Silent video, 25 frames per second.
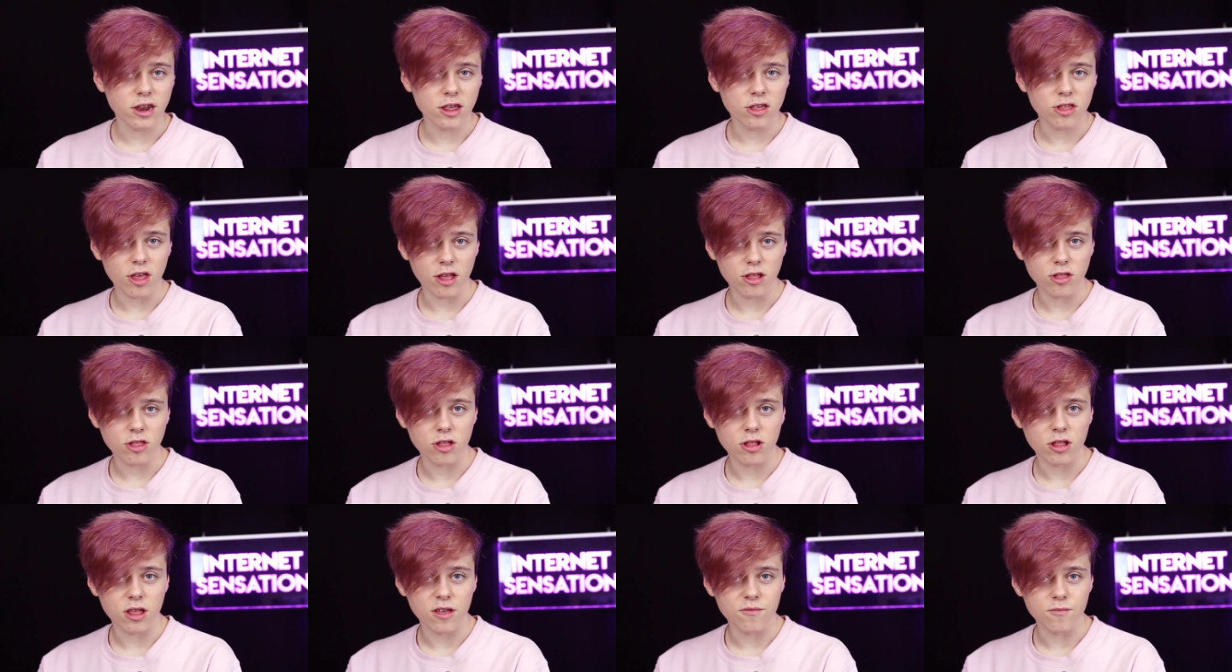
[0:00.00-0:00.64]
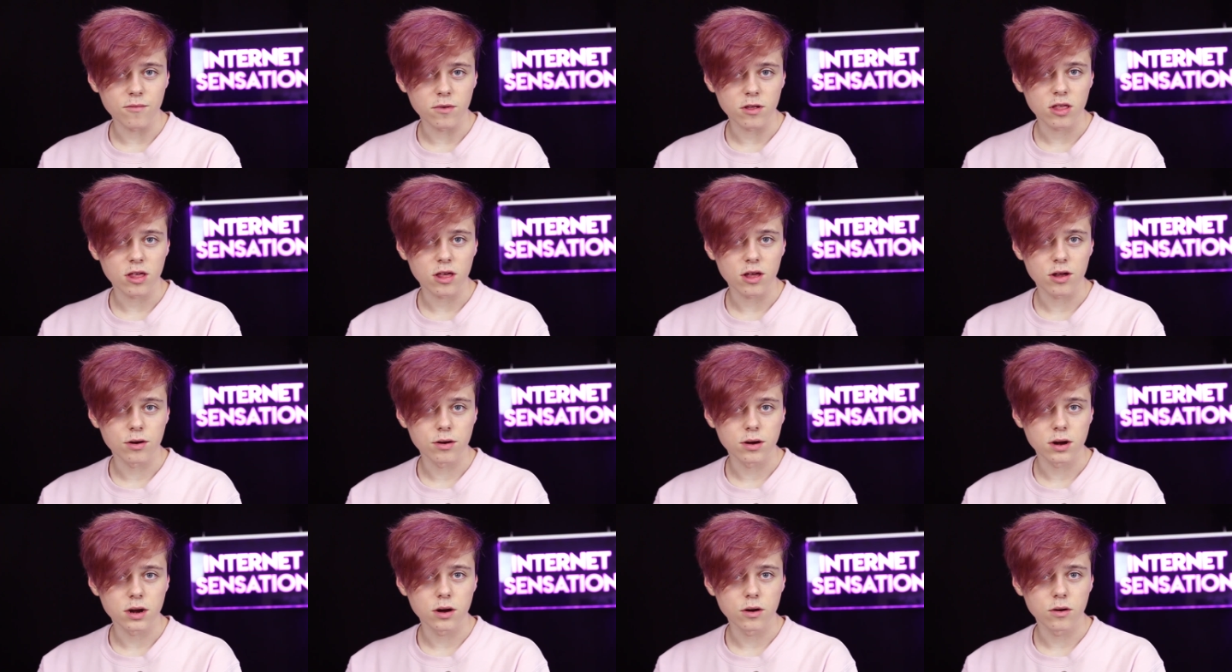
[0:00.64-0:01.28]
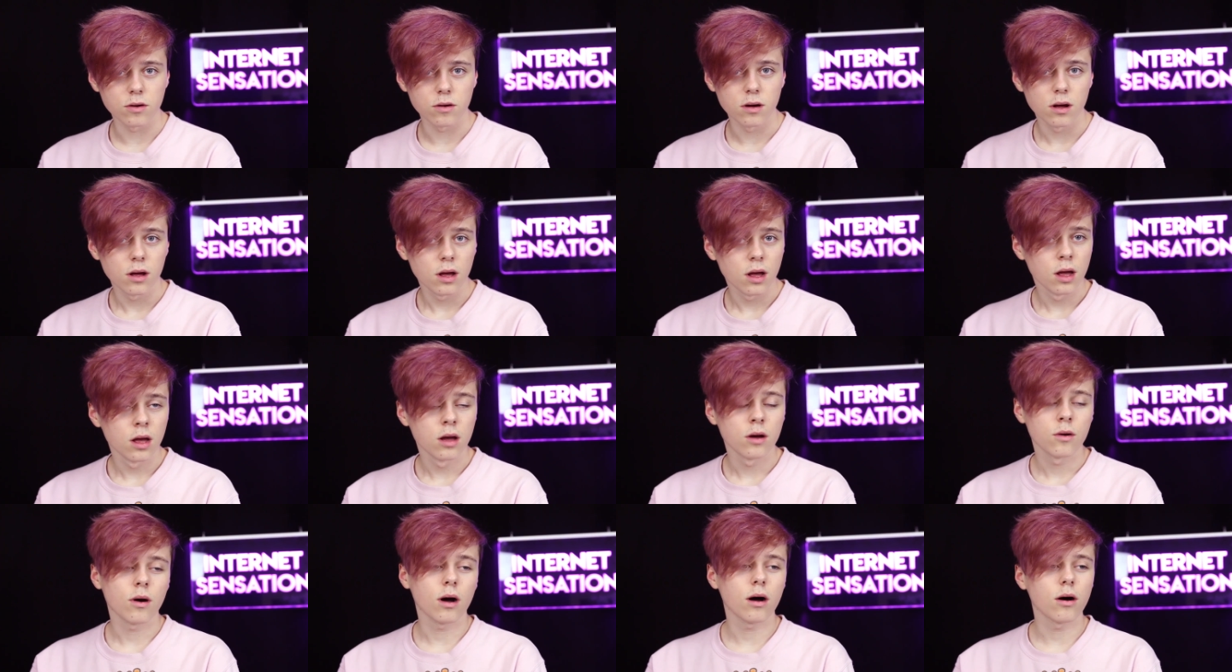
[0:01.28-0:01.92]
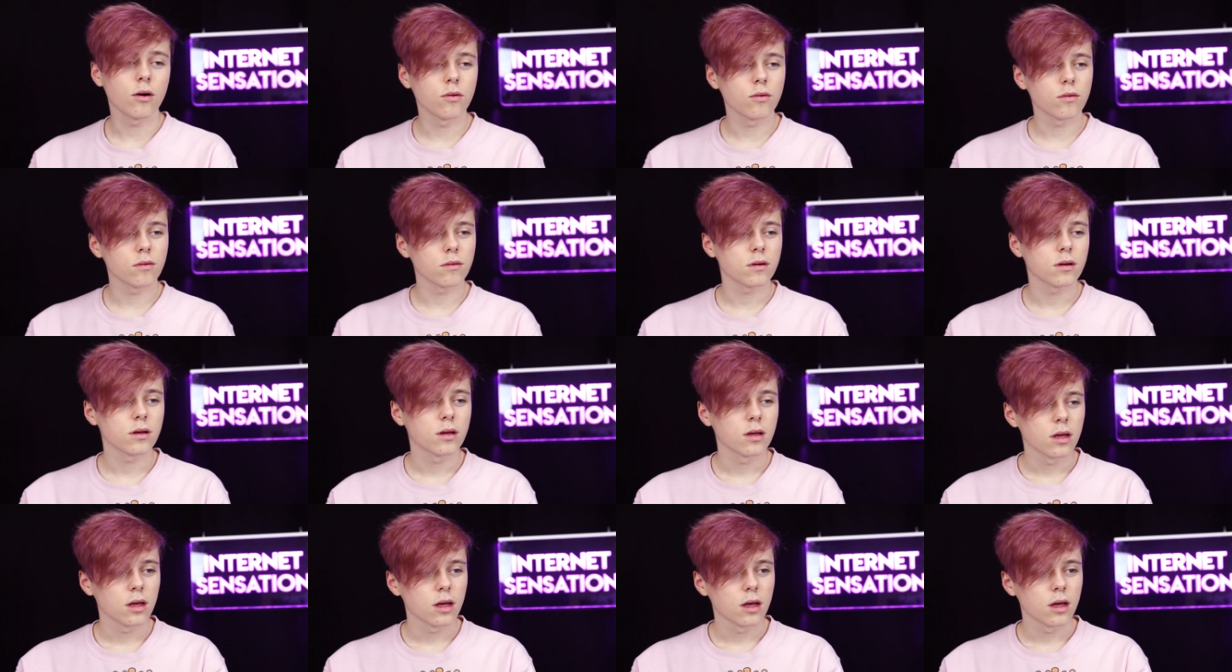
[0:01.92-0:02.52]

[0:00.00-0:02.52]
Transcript: any sensitive material. Well,